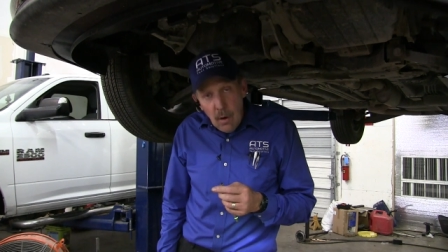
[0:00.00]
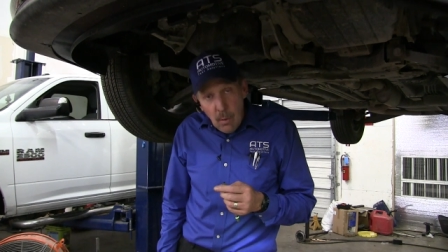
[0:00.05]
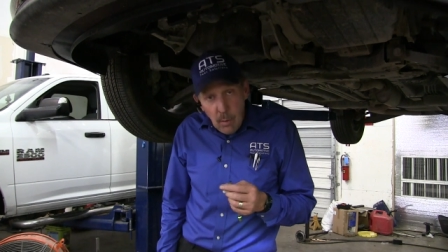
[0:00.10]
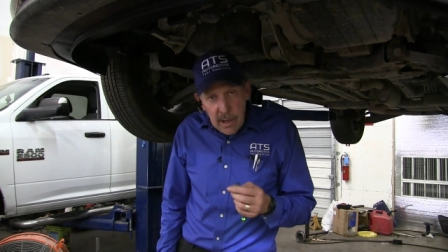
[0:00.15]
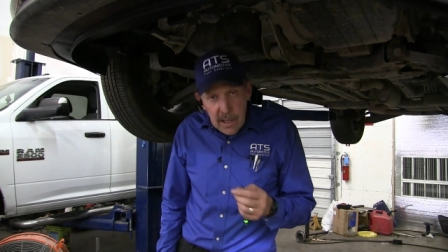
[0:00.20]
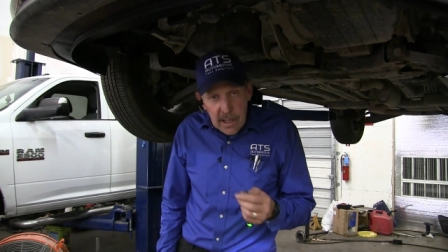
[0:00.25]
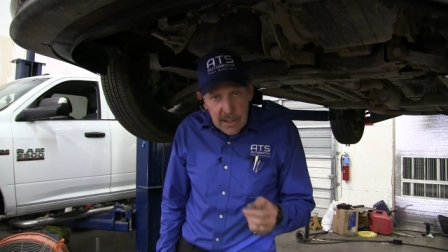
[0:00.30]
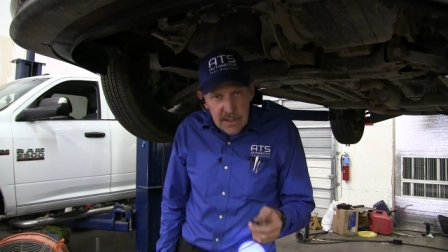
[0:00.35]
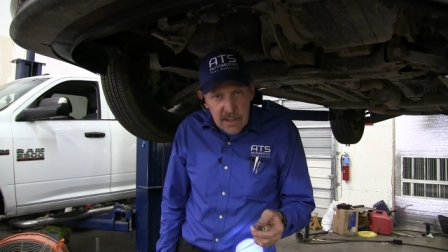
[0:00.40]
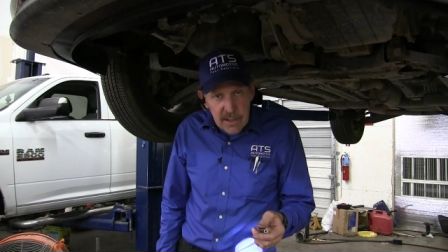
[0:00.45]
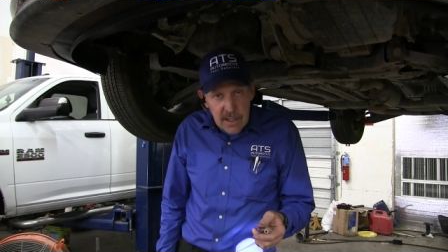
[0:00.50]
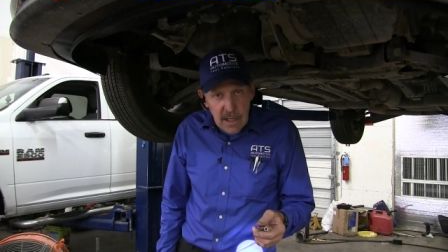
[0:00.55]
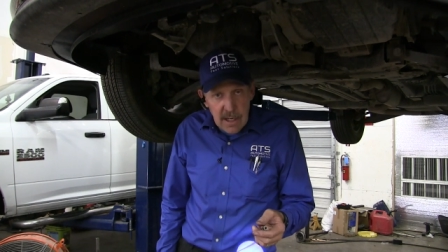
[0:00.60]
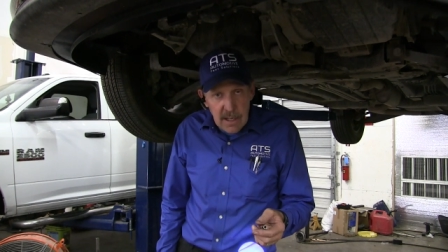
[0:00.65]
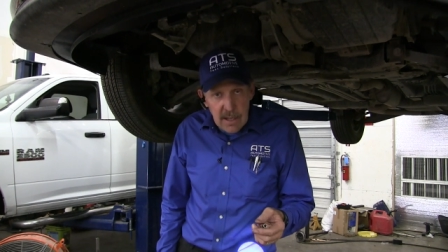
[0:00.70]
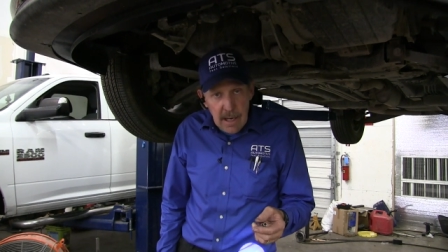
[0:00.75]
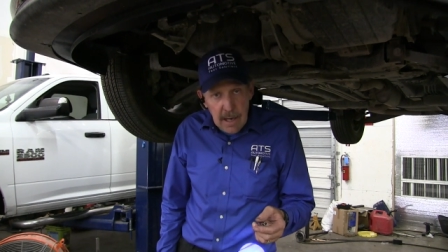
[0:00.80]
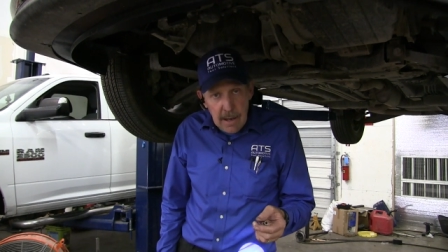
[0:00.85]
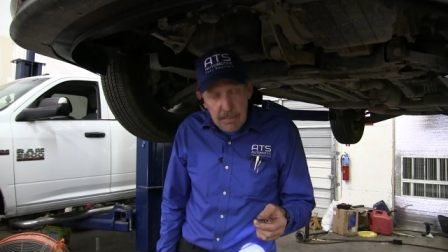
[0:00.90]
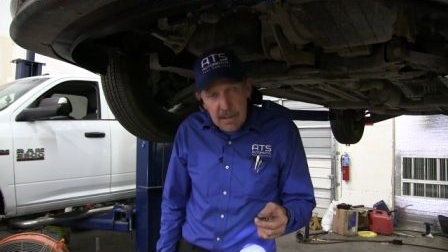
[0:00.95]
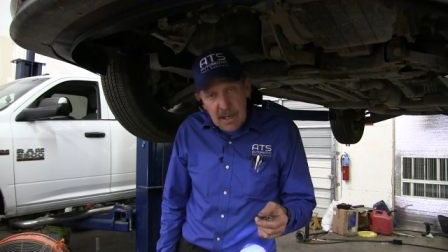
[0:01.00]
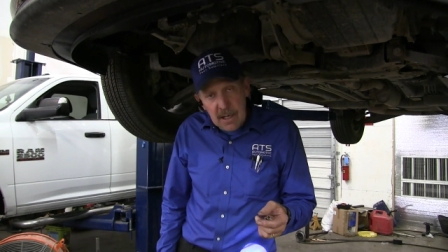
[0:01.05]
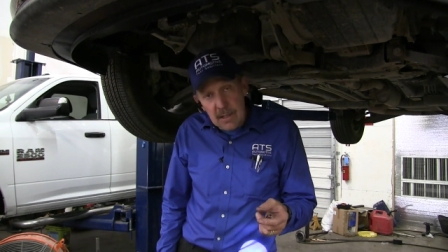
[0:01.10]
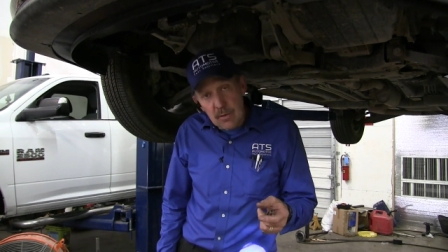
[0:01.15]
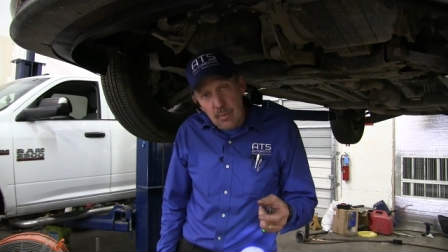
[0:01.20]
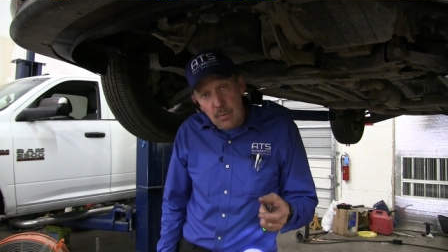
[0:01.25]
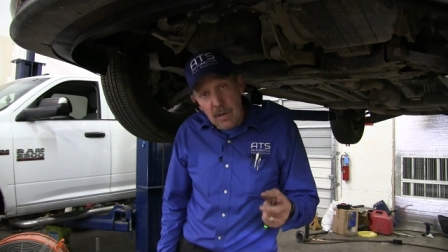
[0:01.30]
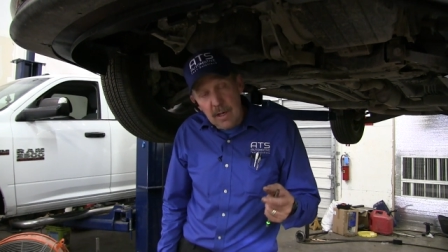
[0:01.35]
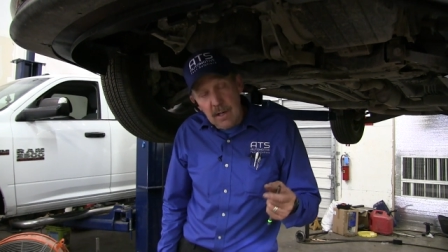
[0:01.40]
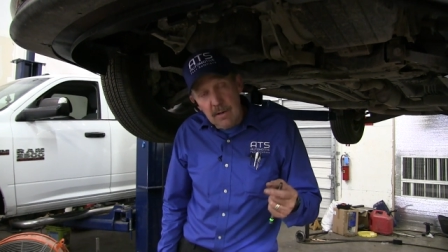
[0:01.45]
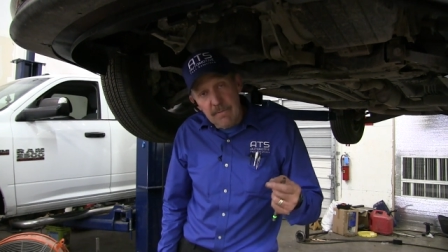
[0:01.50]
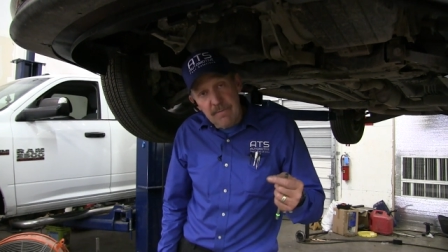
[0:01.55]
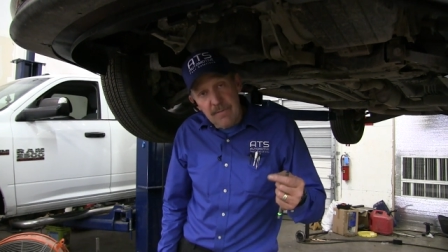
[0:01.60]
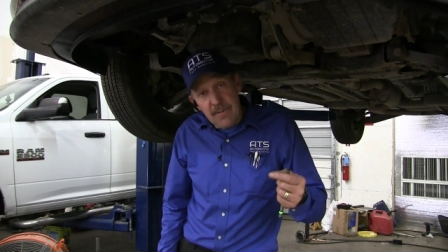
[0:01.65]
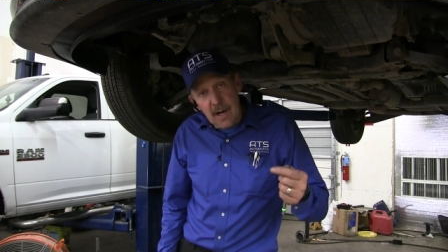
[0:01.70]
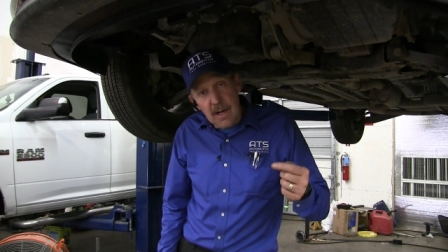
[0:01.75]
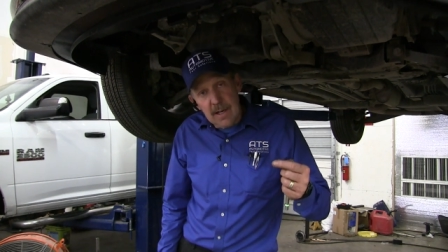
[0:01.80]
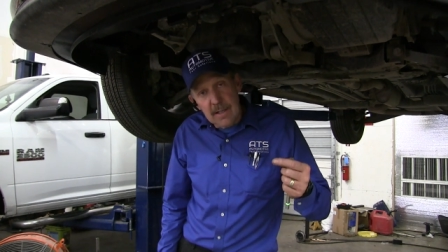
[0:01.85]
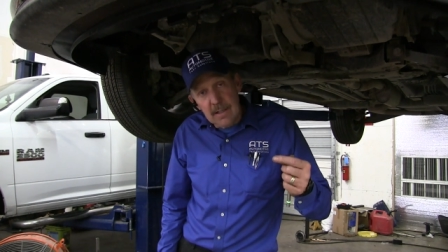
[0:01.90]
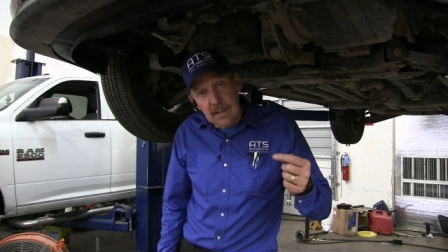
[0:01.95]
We can see that because we can
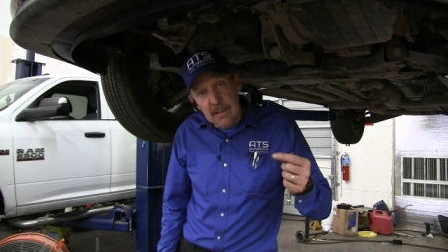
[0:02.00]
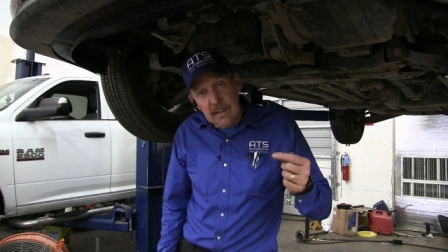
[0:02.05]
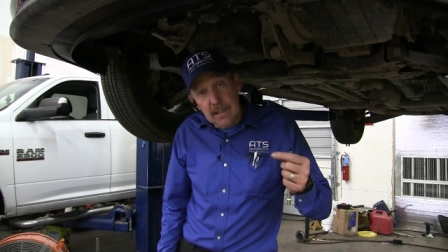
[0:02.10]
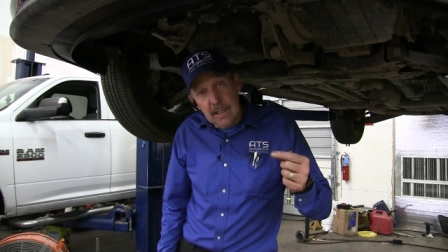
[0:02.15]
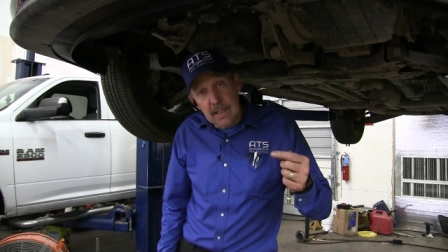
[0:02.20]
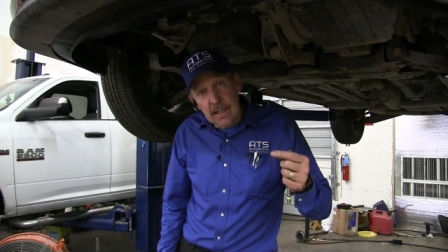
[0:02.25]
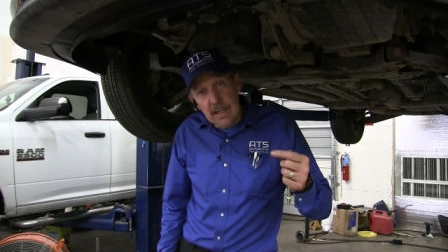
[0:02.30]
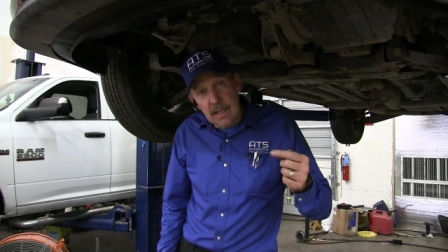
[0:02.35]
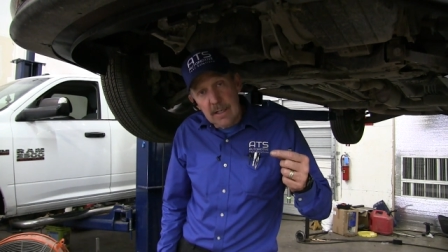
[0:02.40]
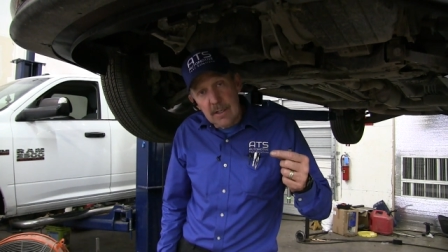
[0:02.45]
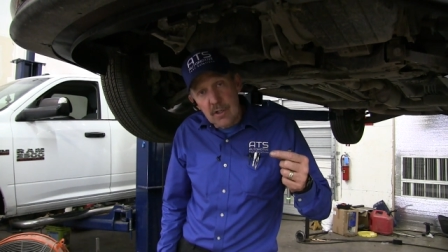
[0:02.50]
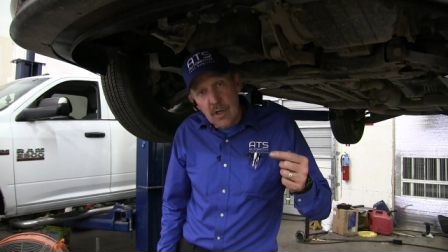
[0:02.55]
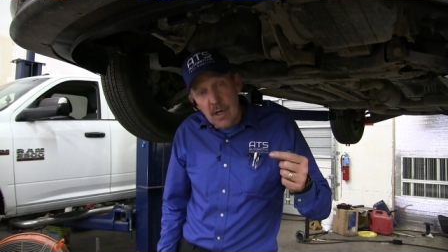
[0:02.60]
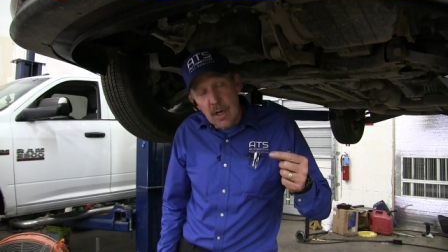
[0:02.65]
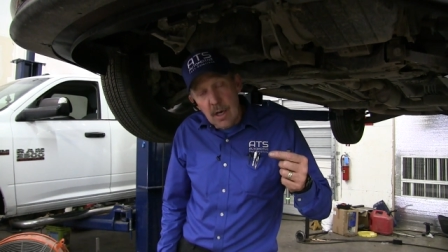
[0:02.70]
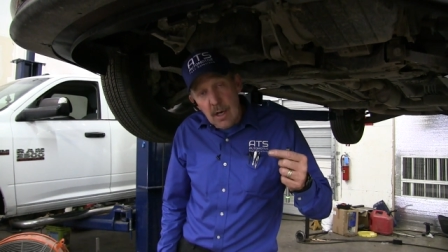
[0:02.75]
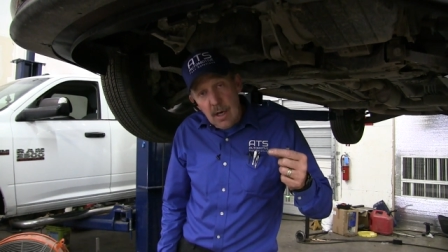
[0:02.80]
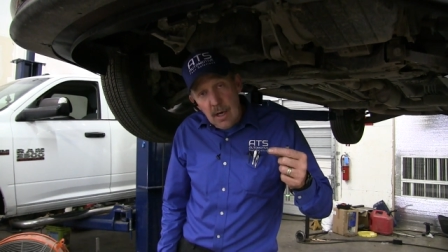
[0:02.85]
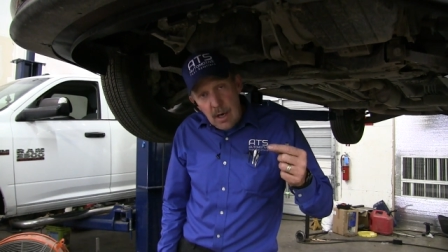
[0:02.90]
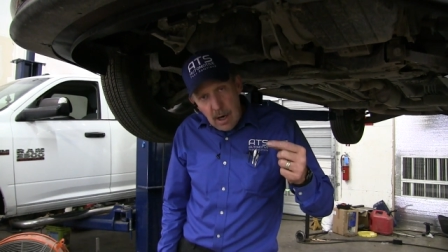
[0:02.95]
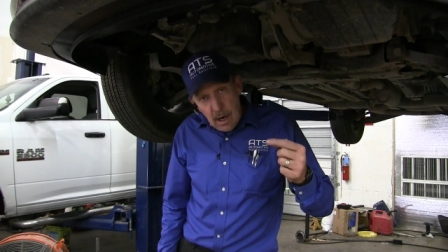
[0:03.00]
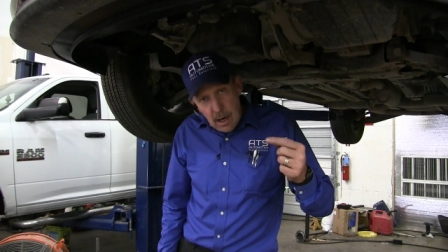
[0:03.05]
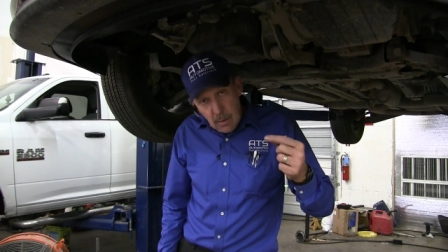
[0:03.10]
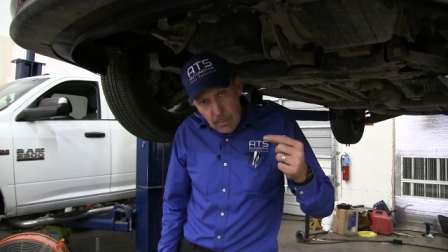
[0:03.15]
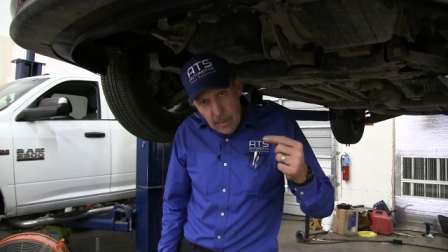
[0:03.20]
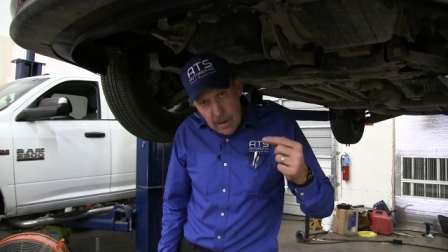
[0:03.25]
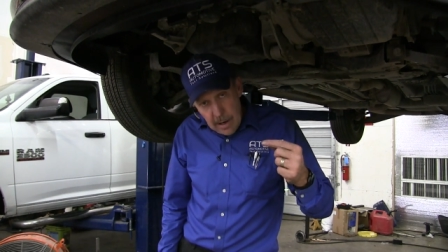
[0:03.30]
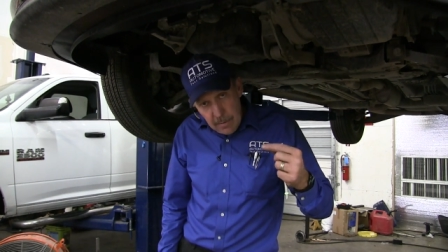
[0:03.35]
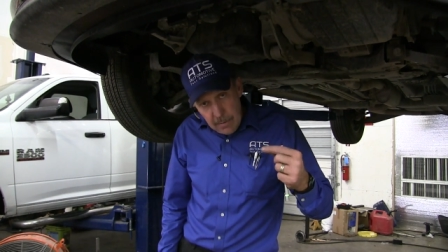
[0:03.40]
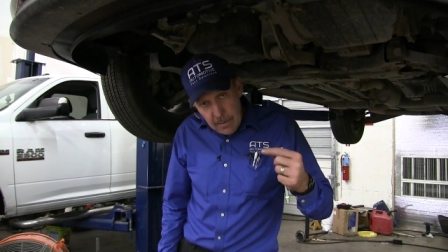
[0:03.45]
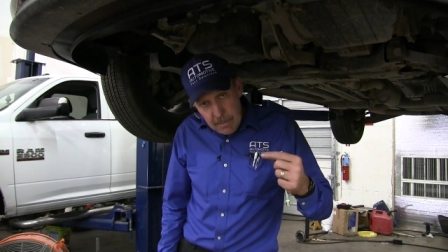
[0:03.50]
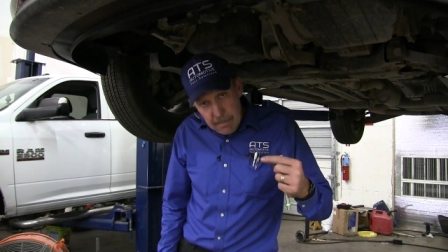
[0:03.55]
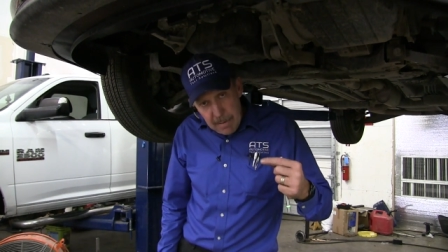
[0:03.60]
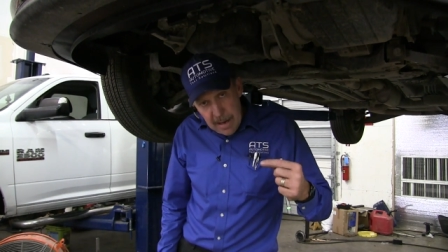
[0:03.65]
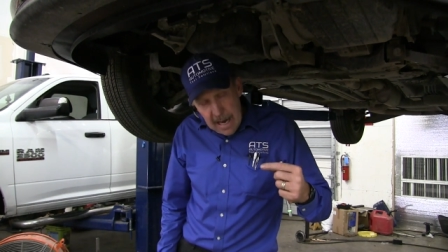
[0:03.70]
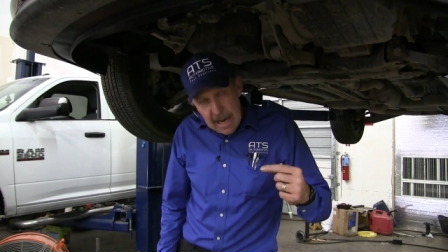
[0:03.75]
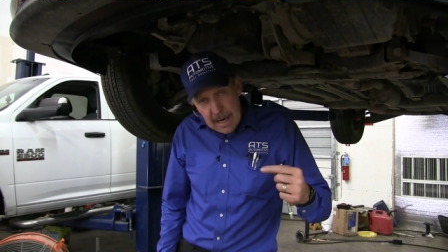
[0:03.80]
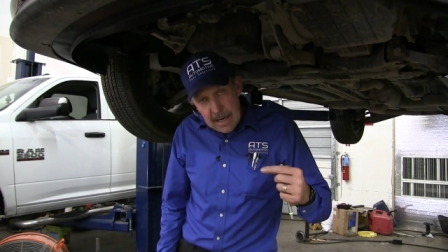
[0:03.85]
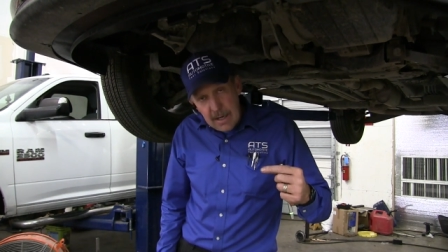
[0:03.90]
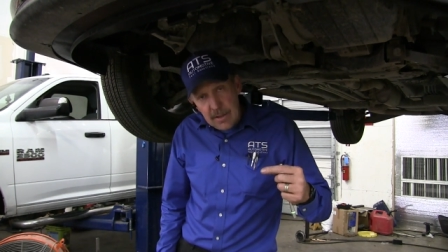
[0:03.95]
find the leakage around the
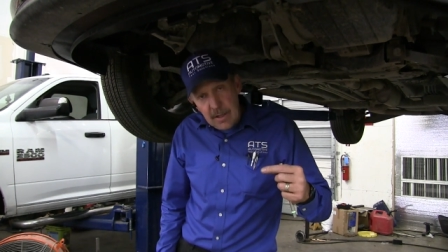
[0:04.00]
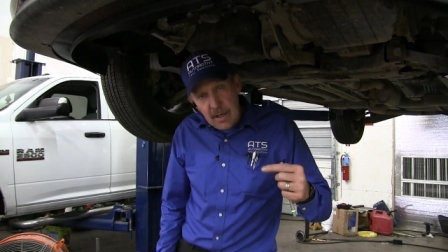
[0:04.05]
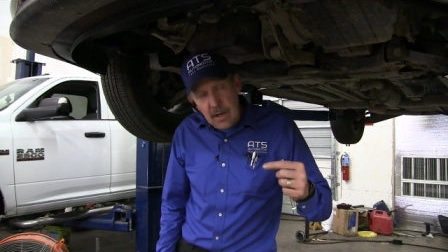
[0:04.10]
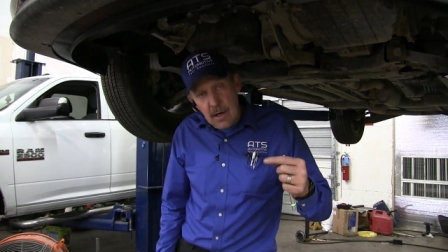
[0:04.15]
back of the